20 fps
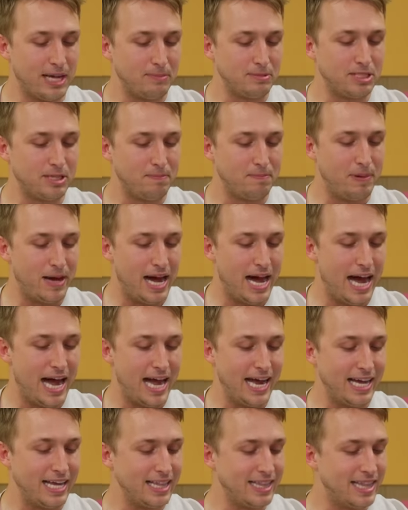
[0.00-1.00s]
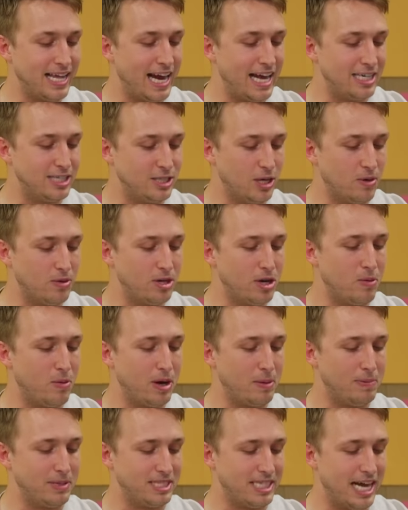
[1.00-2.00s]
them to buy that I don't know
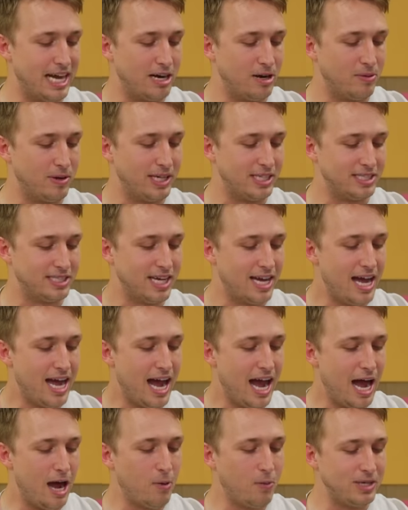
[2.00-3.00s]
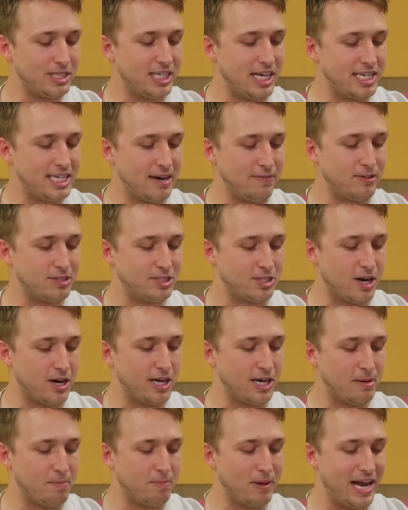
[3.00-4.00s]
what a potato is. I wish I'd never
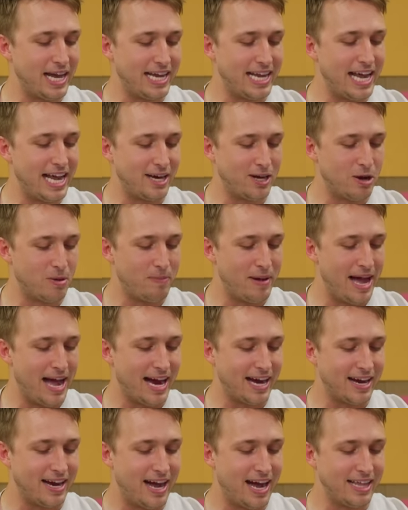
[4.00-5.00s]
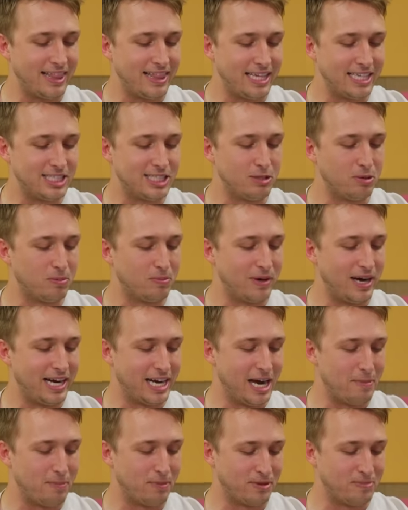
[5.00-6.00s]
started it, but I can't go back. I think she'll
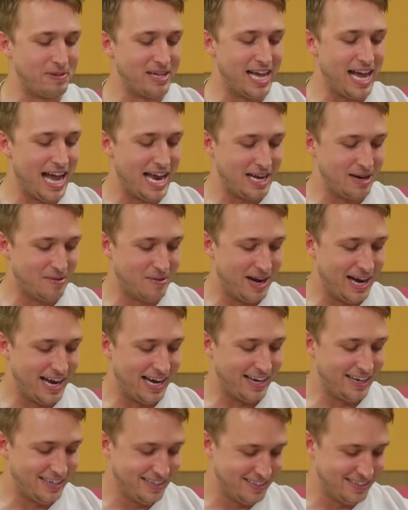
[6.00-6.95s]
break up with me anyway.